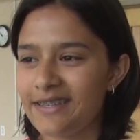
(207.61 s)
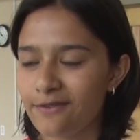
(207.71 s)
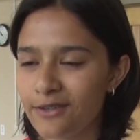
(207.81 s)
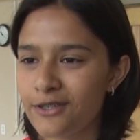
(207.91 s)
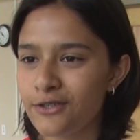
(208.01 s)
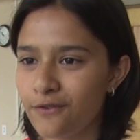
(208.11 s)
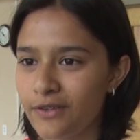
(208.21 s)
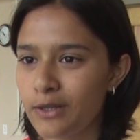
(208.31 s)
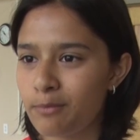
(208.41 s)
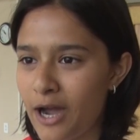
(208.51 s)
I definitely do
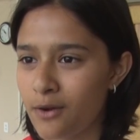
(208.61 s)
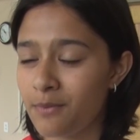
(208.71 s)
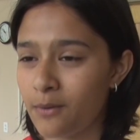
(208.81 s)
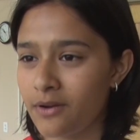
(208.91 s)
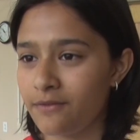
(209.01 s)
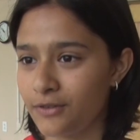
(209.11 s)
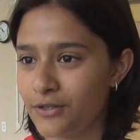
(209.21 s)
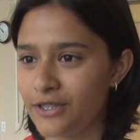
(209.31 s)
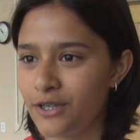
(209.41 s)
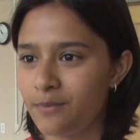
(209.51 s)
feel empowered by what I've
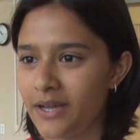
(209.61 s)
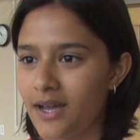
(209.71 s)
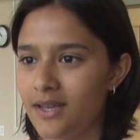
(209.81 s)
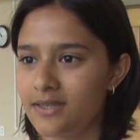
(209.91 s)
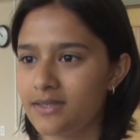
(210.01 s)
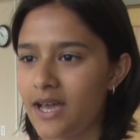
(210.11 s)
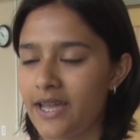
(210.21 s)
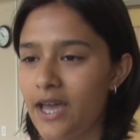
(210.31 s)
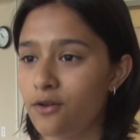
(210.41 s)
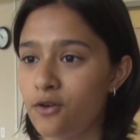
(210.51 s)
learned here because
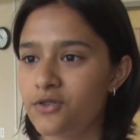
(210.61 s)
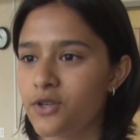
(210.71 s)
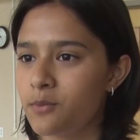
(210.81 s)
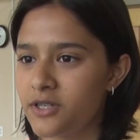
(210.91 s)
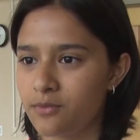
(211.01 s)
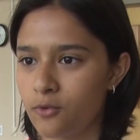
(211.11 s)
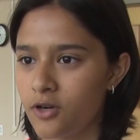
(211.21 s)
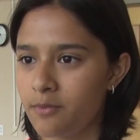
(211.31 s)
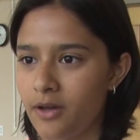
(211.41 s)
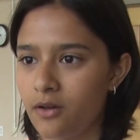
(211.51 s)
I now know so much
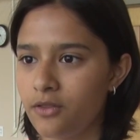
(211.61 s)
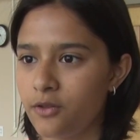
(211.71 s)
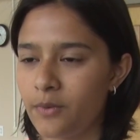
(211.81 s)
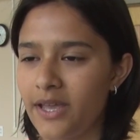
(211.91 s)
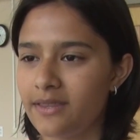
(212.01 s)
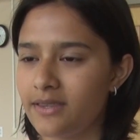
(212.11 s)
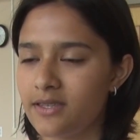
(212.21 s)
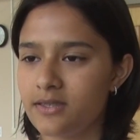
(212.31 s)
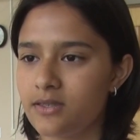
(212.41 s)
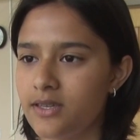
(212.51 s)
more about the way that this